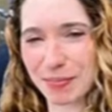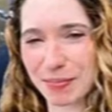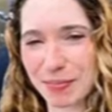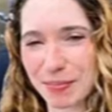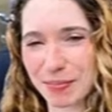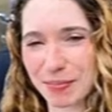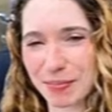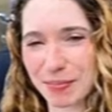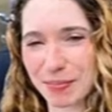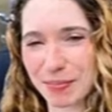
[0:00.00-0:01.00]

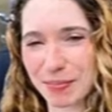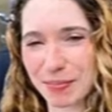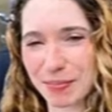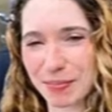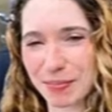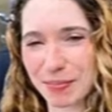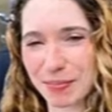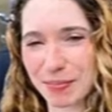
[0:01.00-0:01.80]
(no one is talking)